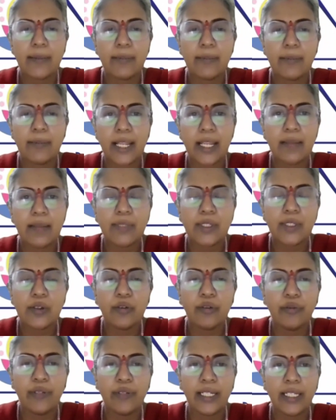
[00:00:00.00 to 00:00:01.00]
Or
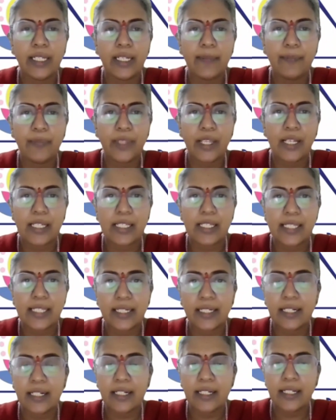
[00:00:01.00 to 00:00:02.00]
sometimes you feel
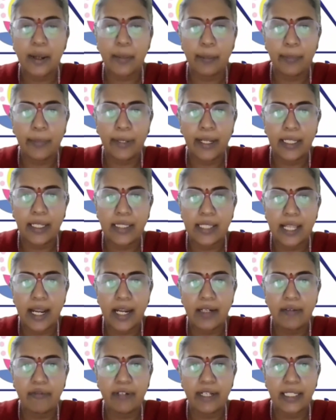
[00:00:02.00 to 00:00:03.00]
sudden
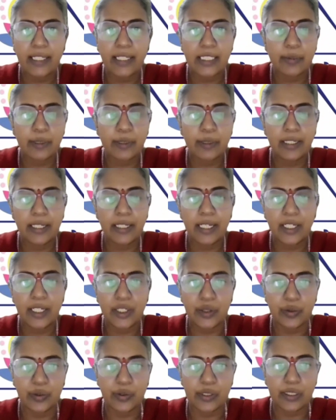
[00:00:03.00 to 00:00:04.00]
numbness and
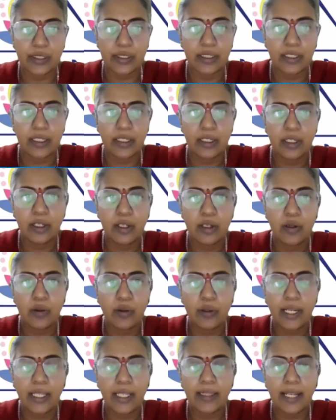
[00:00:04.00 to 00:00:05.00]
flexibility issues.
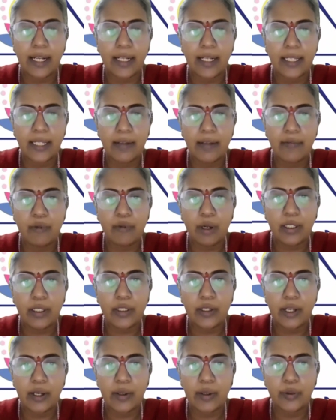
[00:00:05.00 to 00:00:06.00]
Okay, that
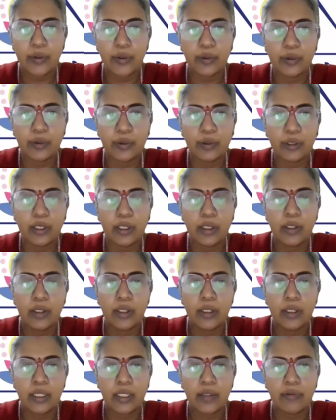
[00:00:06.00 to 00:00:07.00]
time what you have to
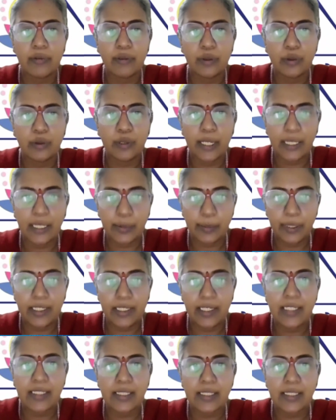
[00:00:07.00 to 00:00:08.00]
do, if you
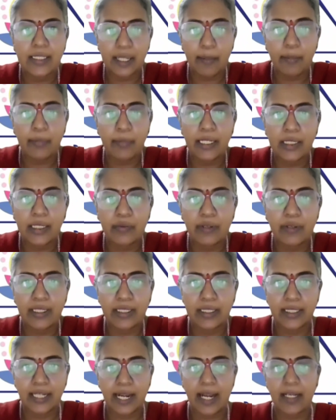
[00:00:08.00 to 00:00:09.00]
experience
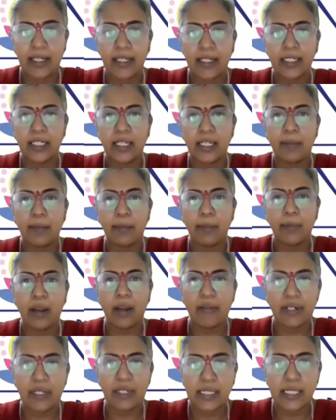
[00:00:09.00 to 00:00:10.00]
numbness when standing
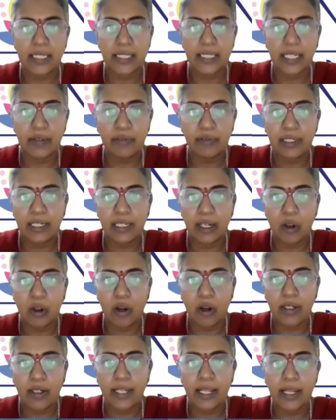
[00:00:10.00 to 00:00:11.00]
up after sitting
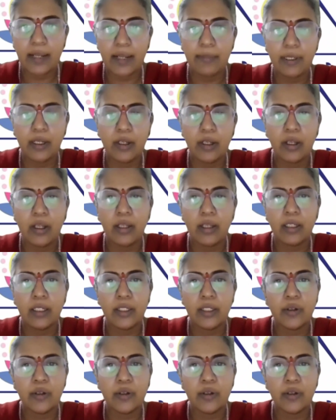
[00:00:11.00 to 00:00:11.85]
for a long time,